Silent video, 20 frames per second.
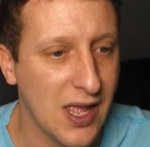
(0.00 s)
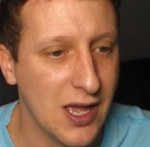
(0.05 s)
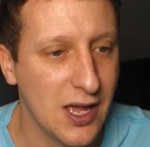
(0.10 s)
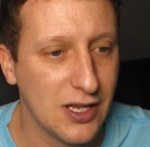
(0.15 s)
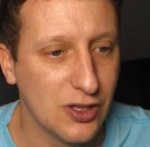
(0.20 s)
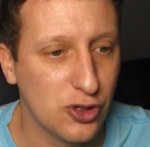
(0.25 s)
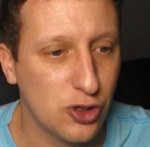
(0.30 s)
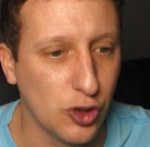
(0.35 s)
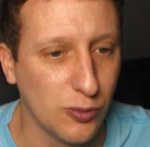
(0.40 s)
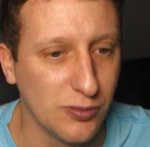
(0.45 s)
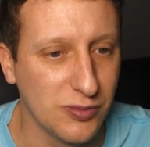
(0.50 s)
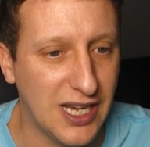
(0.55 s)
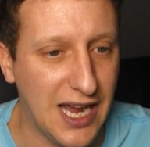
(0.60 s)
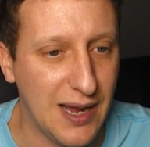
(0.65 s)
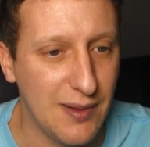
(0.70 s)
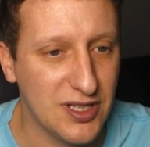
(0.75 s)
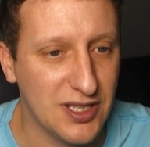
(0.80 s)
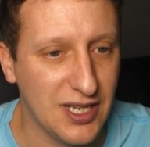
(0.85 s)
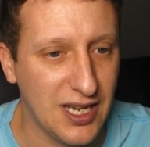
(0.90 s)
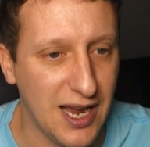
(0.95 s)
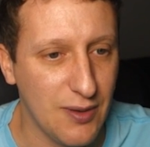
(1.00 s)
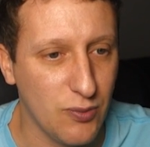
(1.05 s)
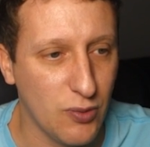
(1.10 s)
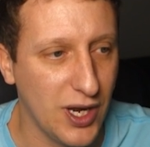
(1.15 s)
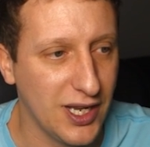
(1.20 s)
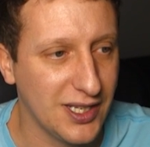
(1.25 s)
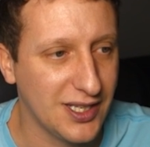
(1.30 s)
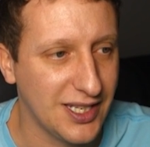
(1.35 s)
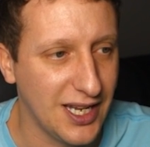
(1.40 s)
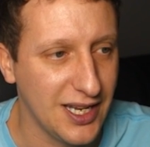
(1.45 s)
Sometimes time
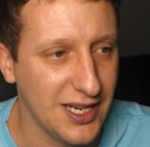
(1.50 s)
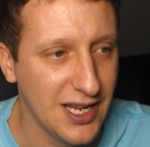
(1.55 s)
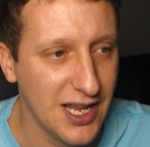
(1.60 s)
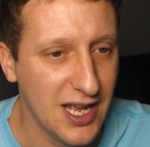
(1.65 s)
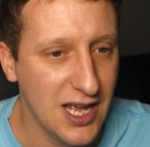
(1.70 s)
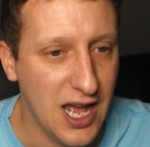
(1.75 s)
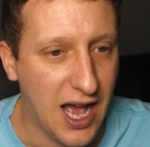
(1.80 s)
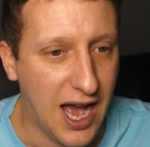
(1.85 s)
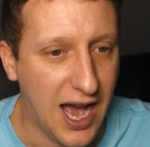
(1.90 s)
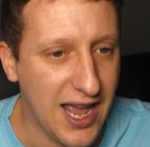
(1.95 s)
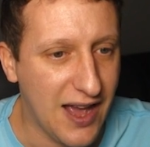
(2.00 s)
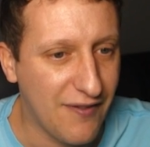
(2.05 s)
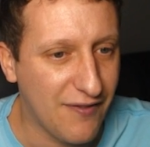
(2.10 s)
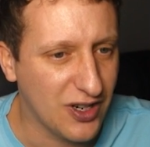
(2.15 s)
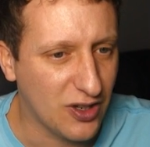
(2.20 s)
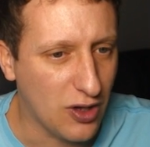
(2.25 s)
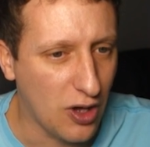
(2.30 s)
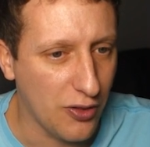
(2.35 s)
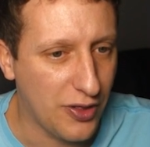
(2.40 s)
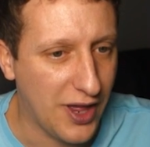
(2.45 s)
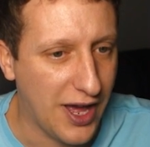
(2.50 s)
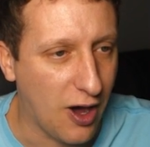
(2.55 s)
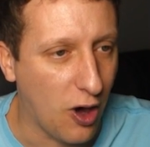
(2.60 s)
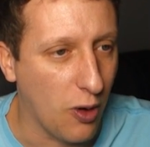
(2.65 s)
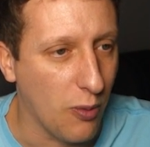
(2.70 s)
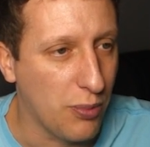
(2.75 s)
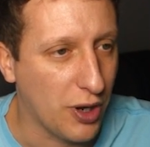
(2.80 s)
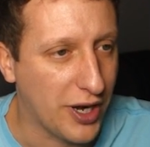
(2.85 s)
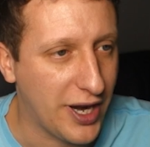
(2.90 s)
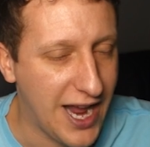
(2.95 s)
wasting. I haven't got that on,
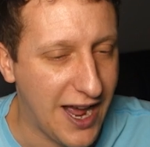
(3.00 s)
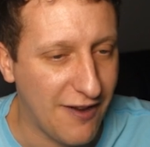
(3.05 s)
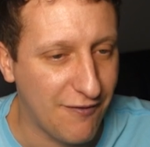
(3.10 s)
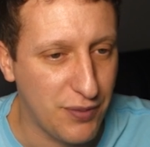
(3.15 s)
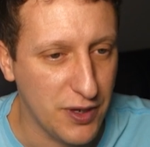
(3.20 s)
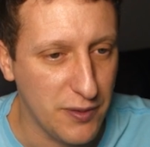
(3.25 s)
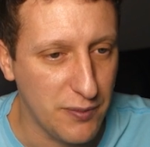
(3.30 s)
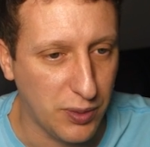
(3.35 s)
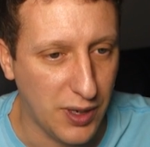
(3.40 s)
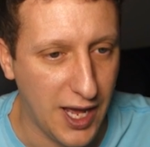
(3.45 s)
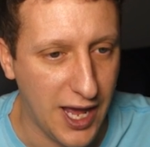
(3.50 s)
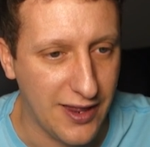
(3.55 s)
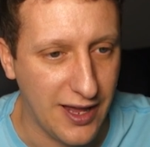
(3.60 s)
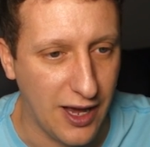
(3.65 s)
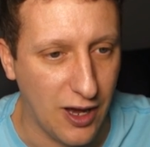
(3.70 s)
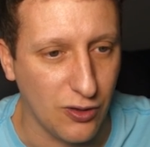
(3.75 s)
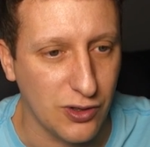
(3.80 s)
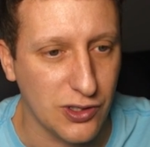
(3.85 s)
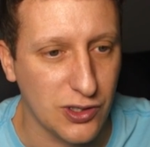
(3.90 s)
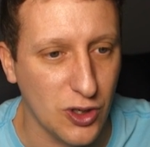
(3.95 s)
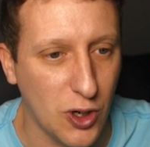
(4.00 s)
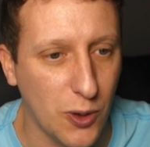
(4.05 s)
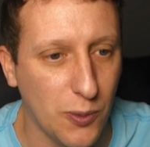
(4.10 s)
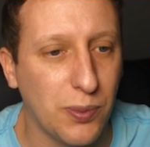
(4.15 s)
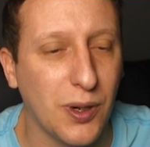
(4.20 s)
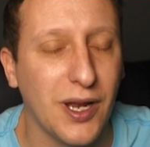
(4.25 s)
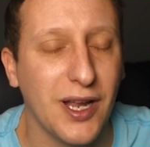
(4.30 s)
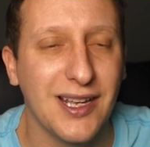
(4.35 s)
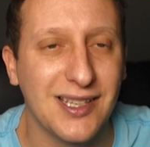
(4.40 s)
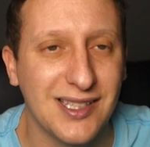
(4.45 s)
but I have been playing that on. So
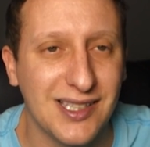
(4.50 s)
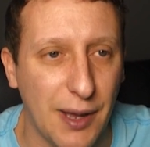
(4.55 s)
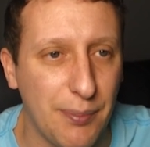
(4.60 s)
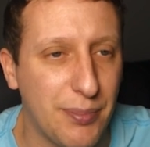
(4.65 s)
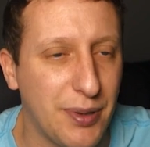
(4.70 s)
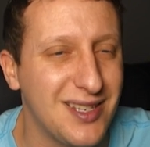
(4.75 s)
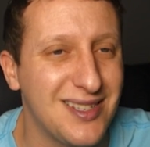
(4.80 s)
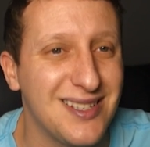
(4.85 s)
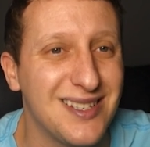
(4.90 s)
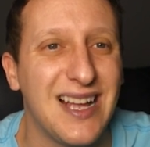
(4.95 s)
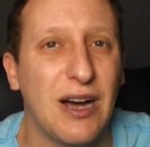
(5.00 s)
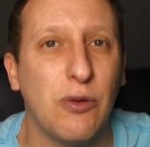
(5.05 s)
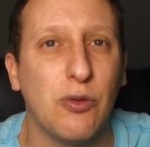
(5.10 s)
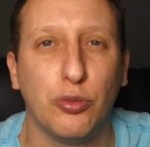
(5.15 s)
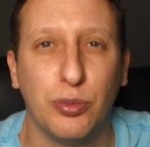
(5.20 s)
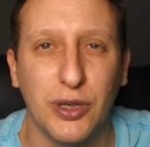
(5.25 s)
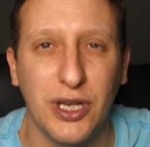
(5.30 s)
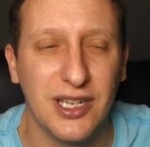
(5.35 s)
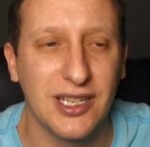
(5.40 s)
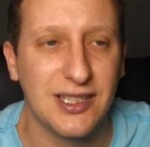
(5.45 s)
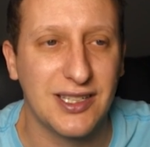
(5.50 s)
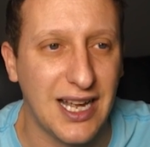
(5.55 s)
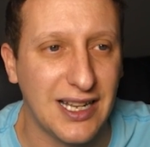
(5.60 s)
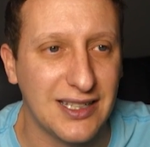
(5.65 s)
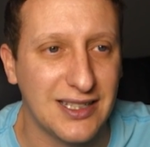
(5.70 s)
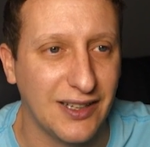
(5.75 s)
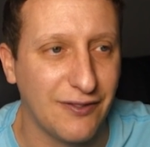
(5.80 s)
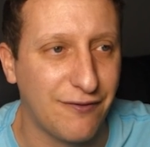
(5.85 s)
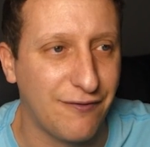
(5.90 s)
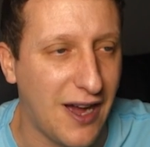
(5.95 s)
play set pieces, that will be in the
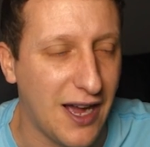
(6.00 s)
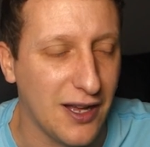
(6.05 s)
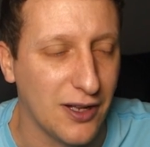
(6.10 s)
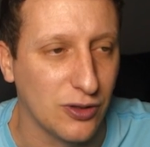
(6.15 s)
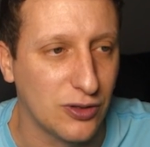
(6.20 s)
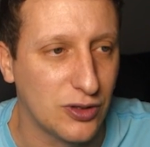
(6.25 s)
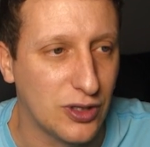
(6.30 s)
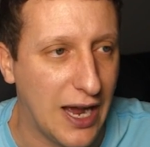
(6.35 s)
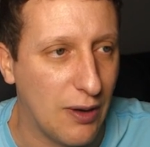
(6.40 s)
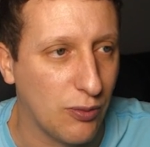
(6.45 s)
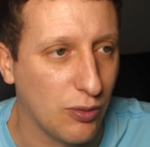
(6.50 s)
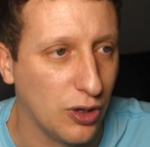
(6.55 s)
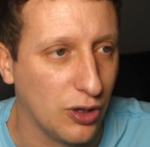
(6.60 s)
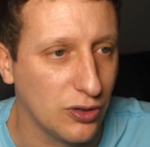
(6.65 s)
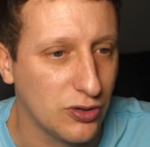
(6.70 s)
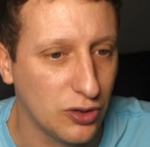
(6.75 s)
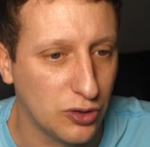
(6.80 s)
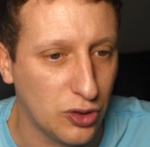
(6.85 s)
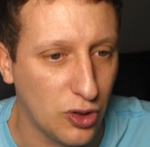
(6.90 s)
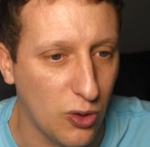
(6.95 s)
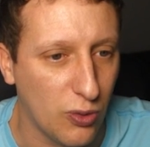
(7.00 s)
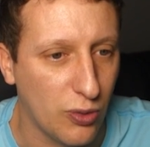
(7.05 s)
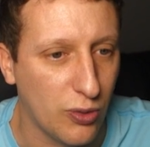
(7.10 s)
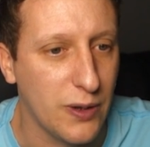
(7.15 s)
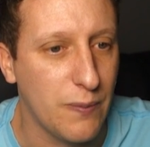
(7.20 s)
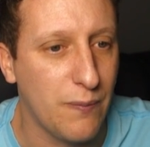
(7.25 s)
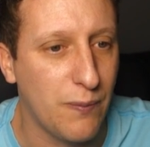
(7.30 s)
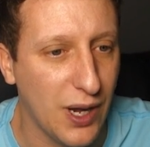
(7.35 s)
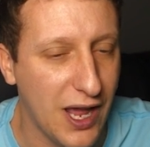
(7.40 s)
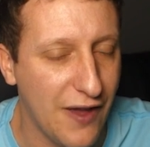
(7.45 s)
tactic file download, so don't worry.
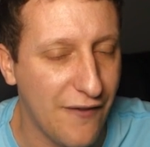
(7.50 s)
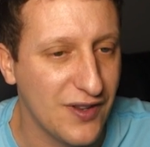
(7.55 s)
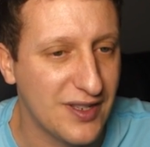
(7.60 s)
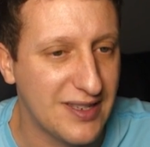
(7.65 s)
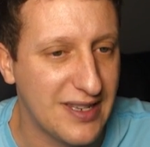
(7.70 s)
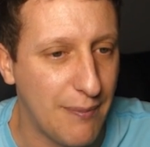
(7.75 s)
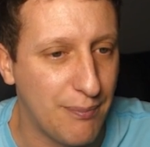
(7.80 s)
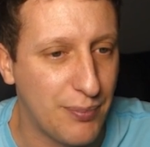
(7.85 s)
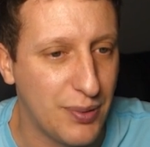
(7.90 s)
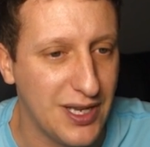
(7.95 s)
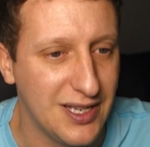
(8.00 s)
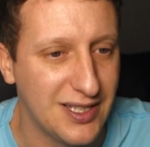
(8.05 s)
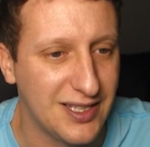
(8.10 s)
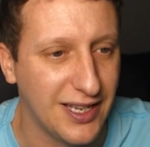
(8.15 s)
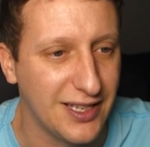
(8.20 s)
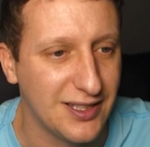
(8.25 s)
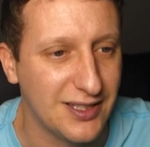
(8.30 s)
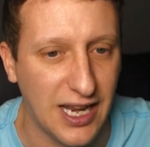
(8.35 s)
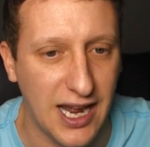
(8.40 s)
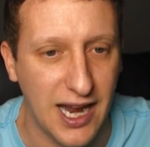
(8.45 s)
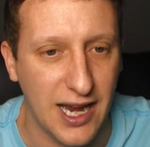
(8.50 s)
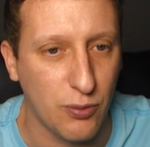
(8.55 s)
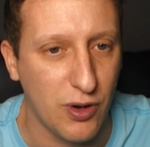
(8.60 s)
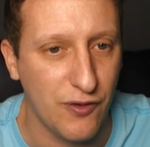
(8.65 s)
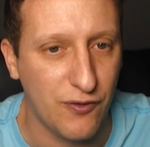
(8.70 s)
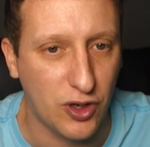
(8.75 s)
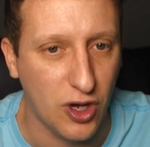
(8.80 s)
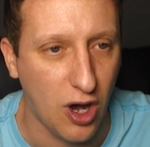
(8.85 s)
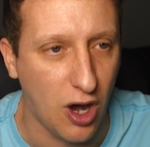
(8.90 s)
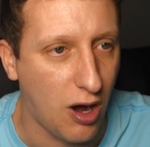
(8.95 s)
Play for set pieces, like
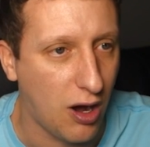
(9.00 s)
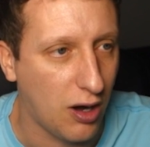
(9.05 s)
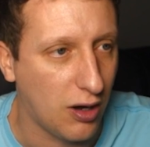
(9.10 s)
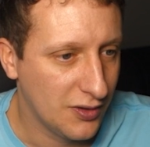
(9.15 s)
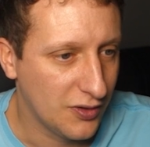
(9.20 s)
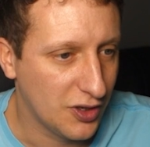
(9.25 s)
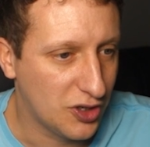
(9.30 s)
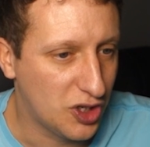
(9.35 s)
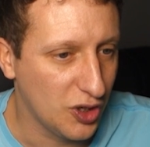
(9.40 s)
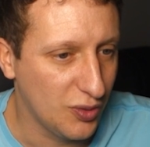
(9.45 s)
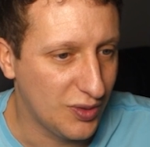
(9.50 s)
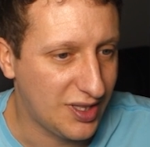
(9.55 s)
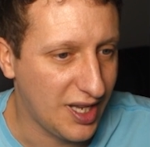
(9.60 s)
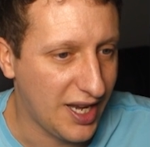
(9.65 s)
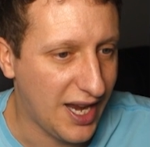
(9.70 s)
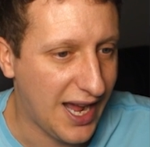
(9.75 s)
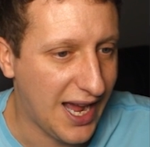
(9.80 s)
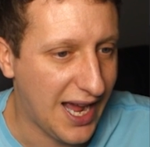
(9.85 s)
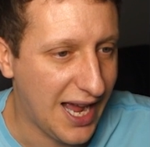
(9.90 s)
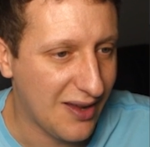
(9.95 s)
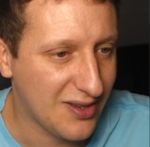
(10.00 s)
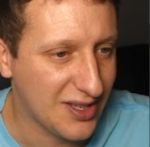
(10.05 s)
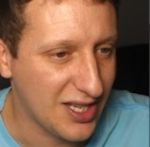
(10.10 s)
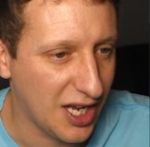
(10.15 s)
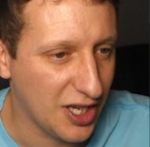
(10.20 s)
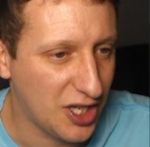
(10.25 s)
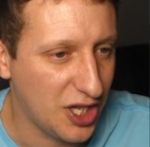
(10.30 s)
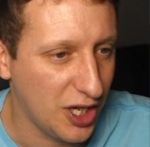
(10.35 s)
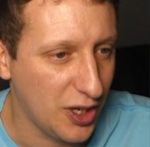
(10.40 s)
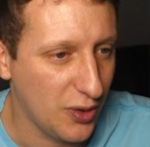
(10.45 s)
we've got the 2 centre-halves that are
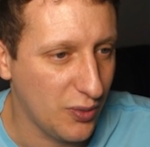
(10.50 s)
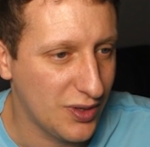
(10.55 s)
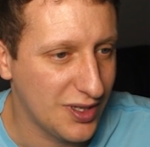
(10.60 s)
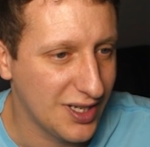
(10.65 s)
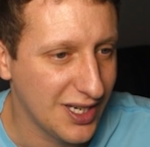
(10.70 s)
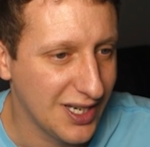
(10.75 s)
huge.